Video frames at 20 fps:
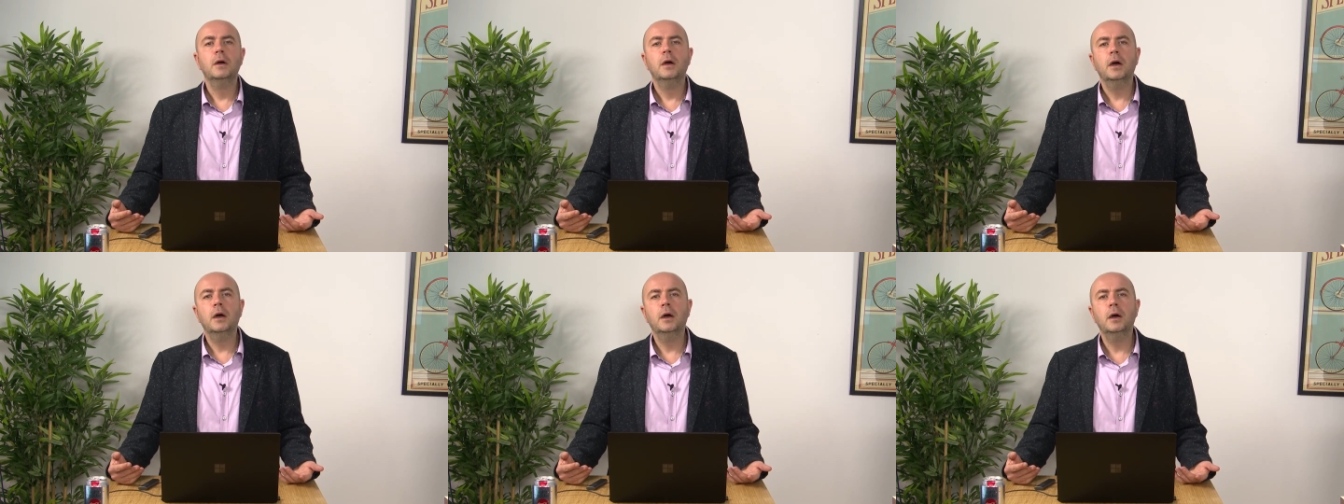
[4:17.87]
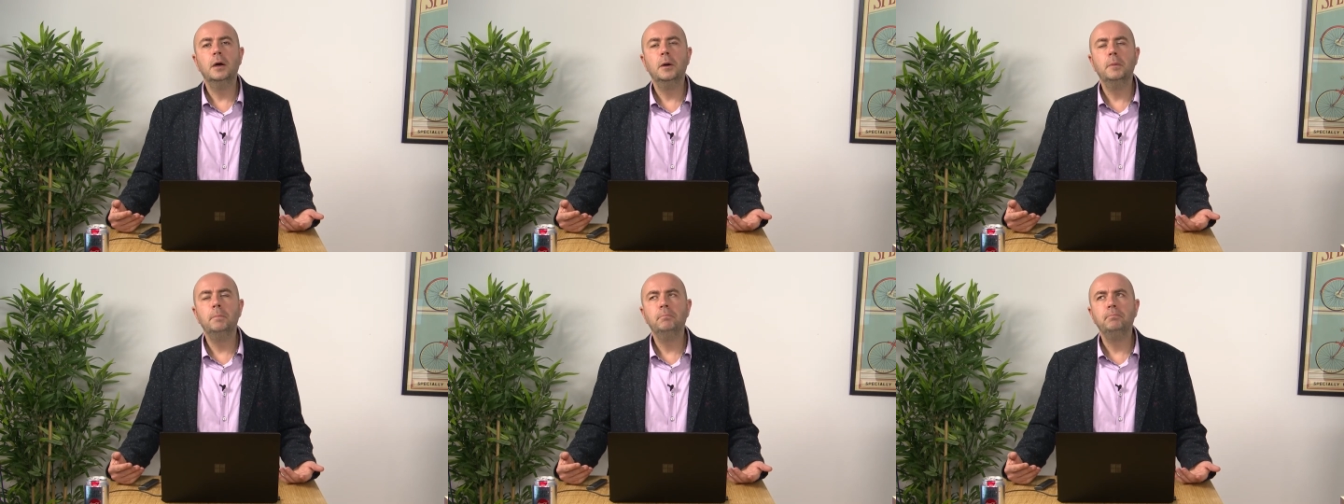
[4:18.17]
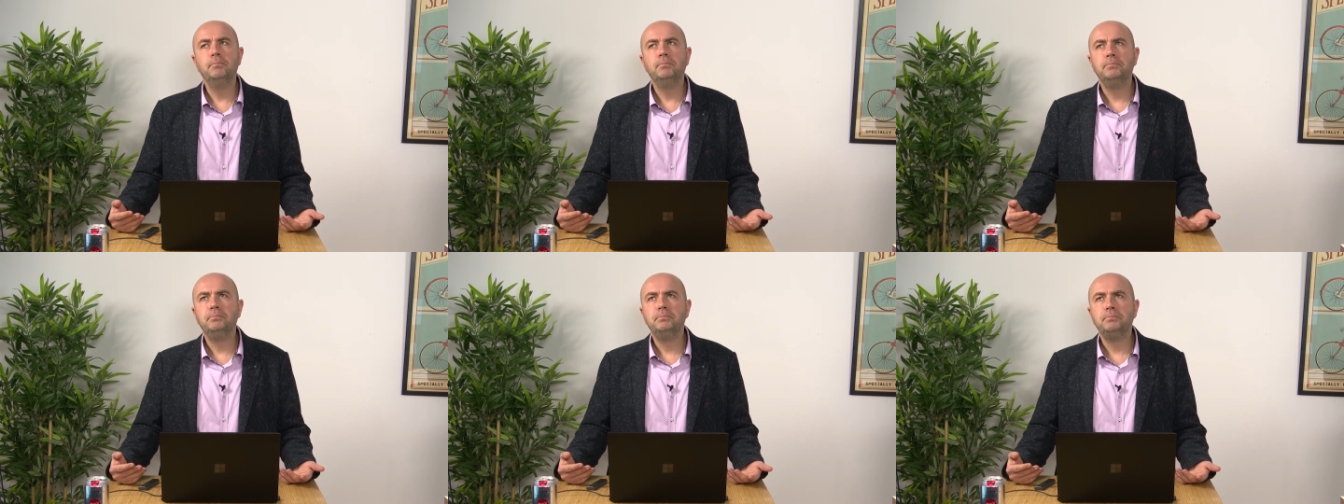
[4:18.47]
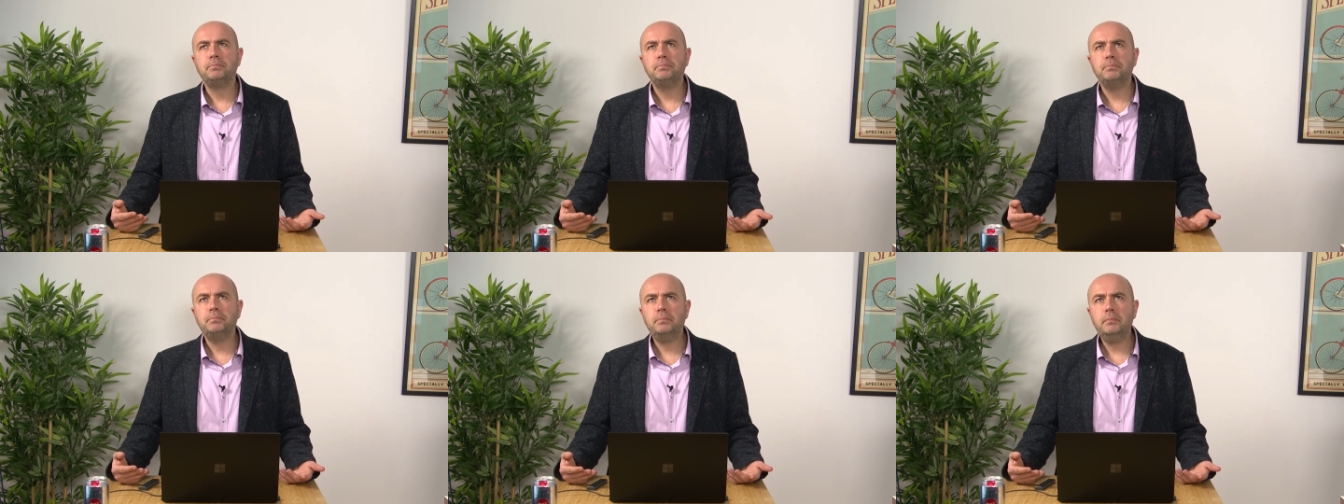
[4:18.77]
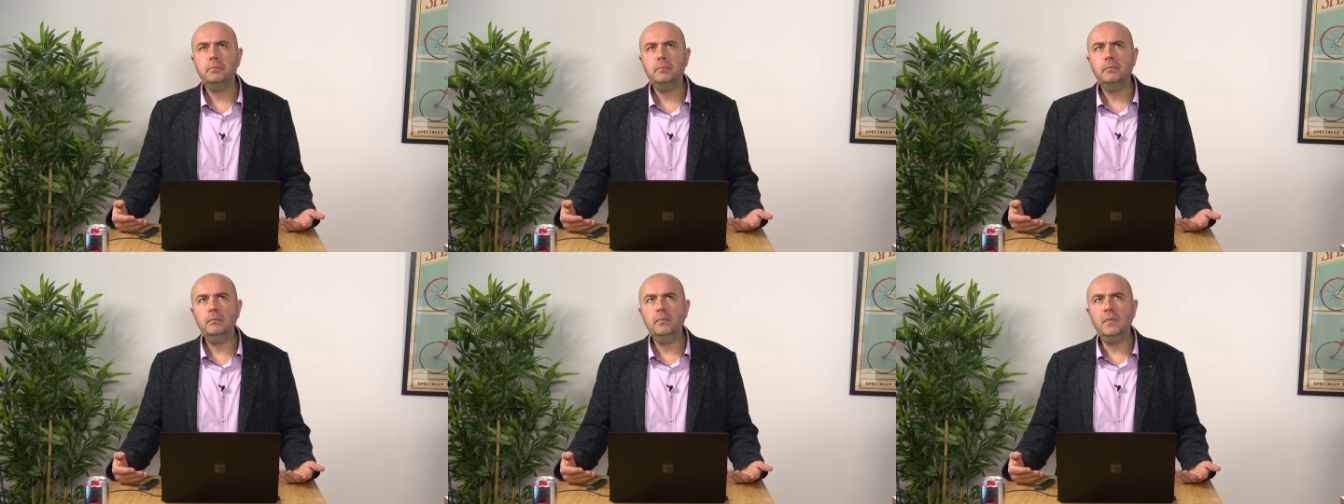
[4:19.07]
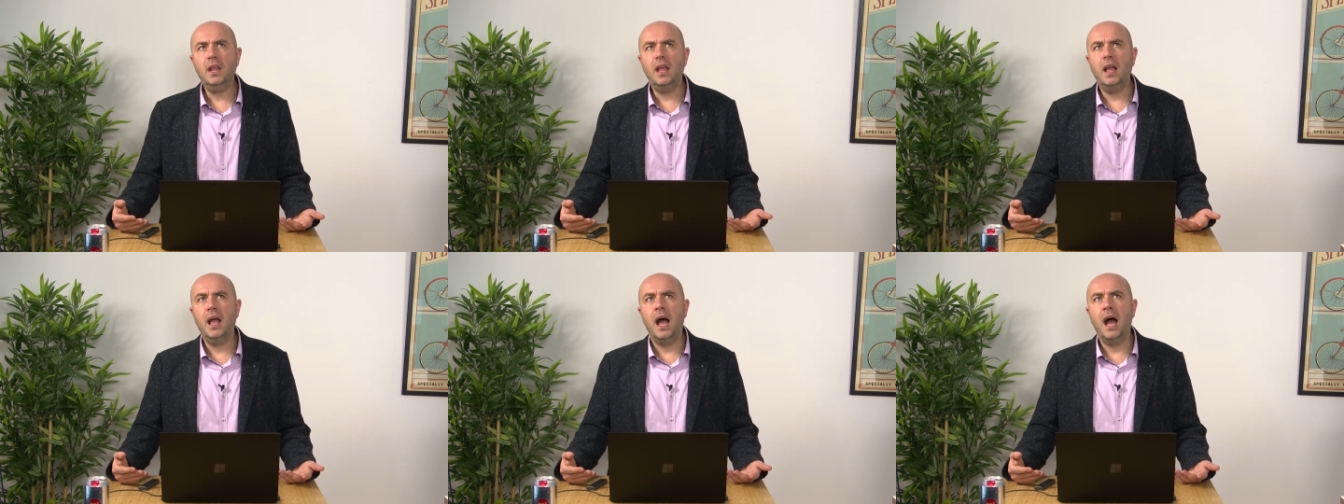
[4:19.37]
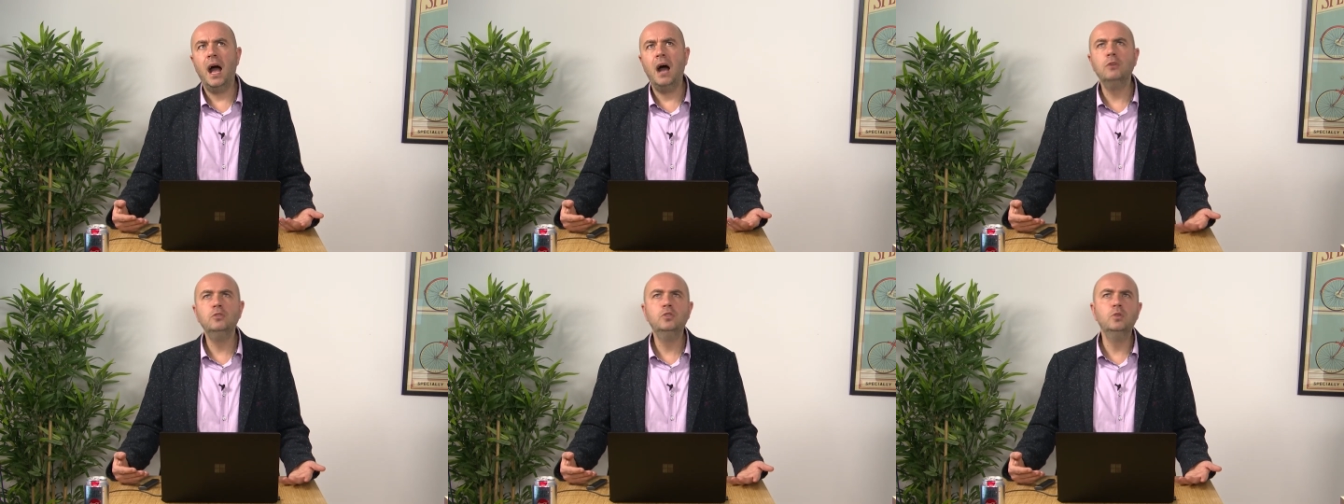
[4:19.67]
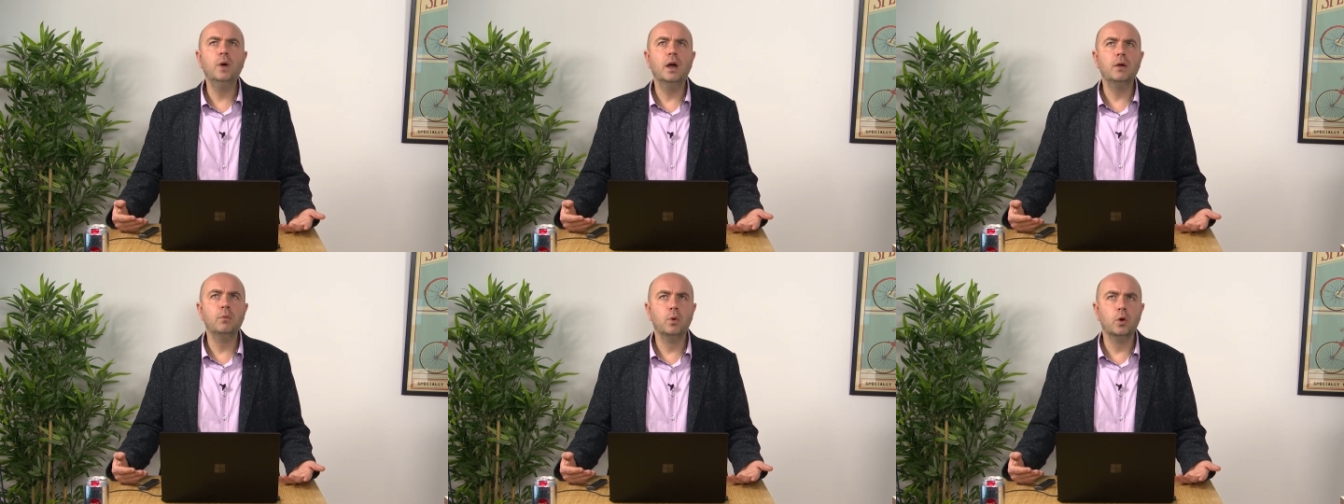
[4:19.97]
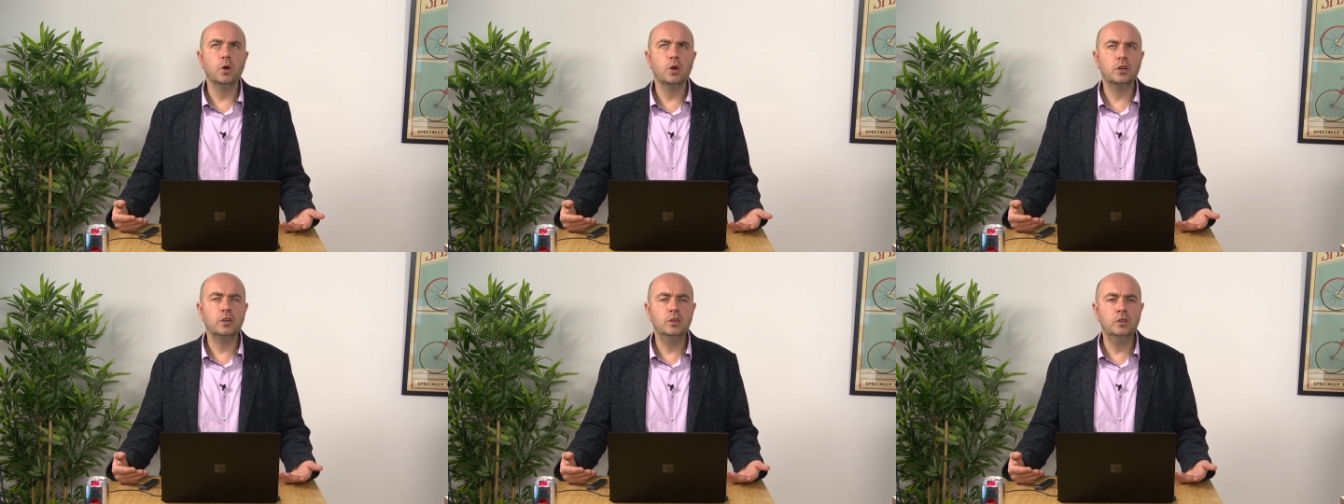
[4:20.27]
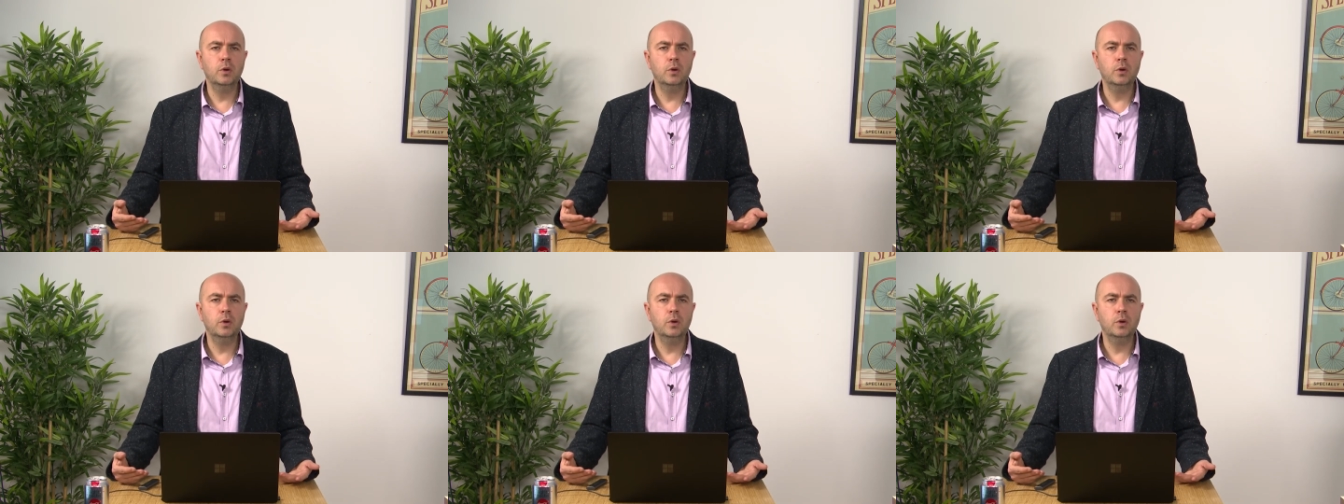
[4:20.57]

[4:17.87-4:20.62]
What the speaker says: how do I work?